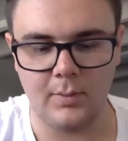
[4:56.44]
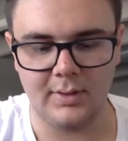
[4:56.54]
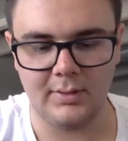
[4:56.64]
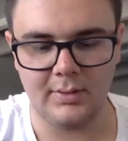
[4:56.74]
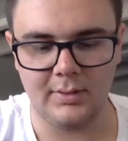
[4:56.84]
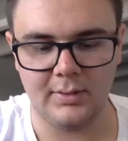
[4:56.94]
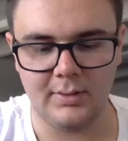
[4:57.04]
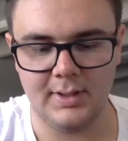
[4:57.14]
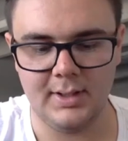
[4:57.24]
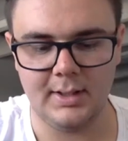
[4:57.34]
once
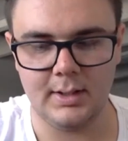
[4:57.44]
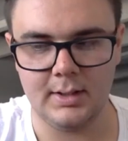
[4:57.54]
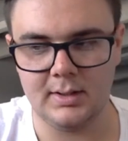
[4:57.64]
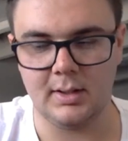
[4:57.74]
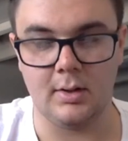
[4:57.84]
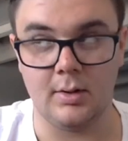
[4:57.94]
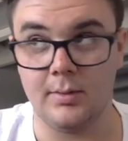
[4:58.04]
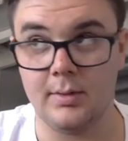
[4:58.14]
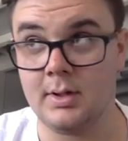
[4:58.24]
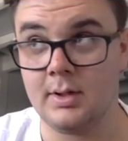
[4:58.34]
we,
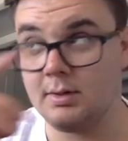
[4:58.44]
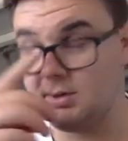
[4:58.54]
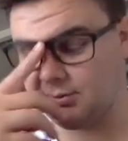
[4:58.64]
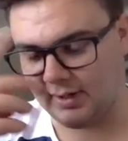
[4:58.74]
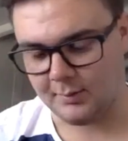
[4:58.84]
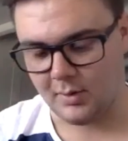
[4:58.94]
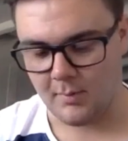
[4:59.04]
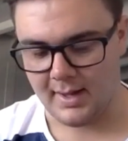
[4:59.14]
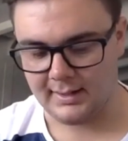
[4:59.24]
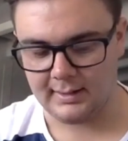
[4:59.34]
decided we
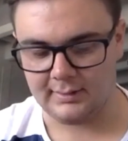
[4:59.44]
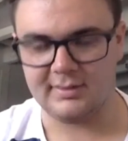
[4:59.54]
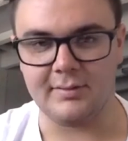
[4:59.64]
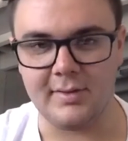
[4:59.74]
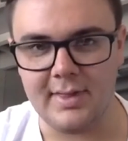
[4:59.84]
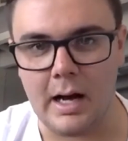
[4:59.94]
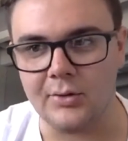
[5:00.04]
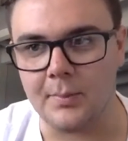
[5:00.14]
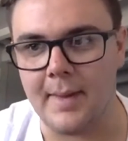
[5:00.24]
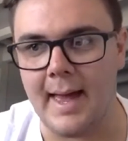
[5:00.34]
were making
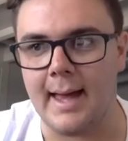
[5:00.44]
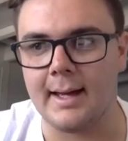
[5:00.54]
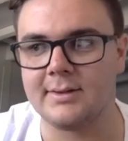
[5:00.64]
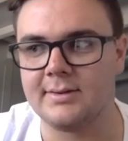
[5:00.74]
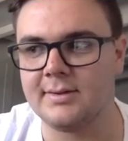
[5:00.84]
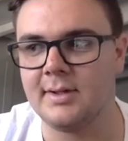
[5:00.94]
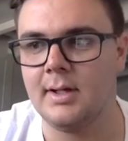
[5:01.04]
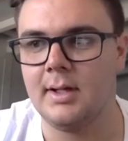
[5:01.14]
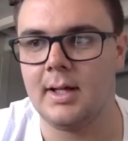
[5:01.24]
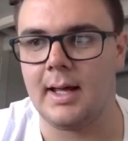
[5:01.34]
7,000 packs,
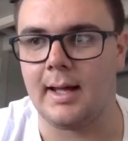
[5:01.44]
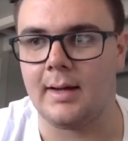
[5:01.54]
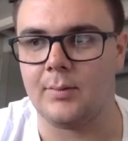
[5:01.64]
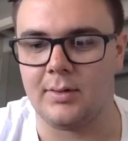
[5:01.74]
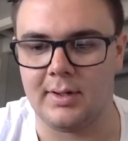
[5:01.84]
and we'd